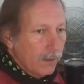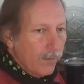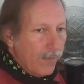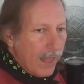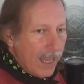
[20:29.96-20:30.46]

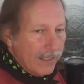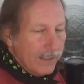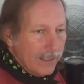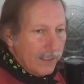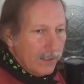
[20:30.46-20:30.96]
that
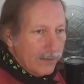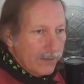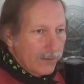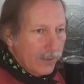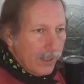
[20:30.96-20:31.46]

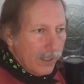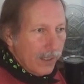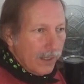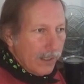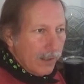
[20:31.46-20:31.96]
is
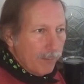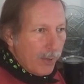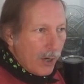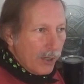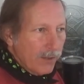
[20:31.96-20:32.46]

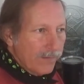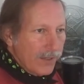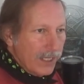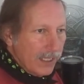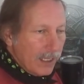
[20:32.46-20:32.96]
part of the
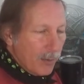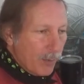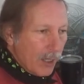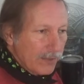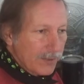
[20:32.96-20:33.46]

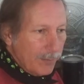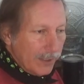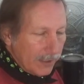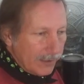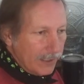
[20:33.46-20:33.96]

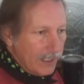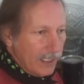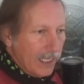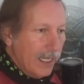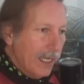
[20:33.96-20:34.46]

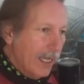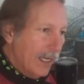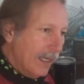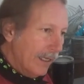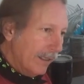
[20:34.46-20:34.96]
incompressibility
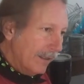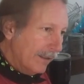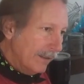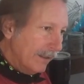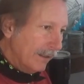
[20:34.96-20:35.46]

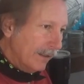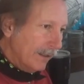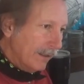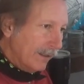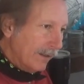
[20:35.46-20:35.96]
and
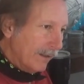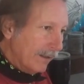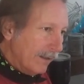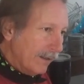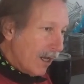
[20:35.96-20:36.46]

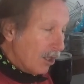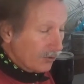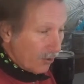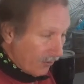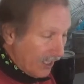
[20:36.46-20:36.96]

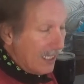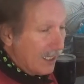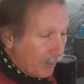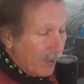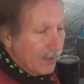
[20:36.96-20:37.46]
also the
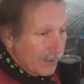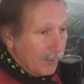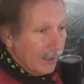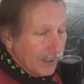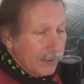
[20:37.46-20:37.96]

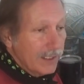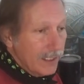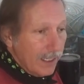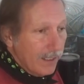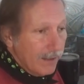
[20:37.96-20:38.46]
compressibility
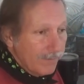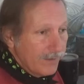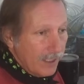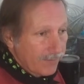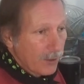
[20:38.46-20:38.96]
of
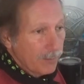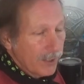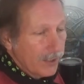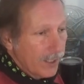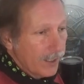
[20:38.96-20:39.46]
different
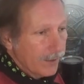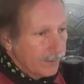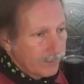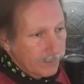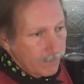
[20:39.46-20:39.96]

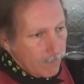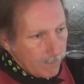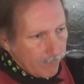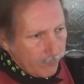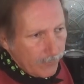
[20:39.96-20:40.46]
materials.
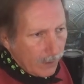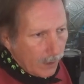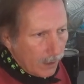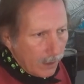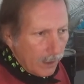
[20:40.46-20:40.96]

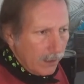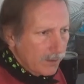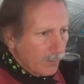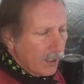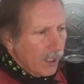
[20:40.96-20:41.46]
It's
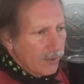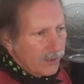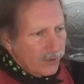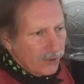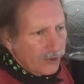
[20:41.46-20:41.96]
because
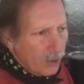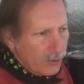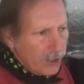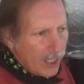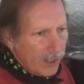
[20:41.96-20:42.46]
it's
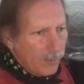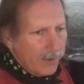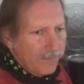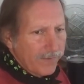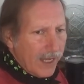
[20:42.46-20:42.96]
associated with
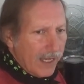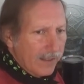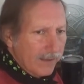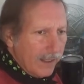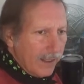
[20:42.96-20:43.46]
the
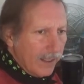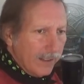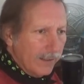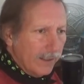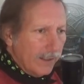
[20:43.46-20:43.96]
fact
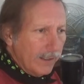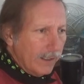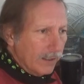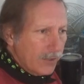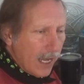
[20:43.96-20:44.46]
that
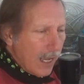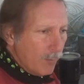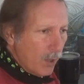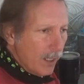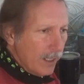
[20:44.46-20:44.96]
a
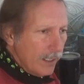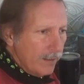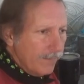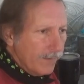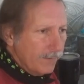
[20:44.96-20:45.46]
time
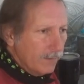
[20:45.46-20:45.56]
wave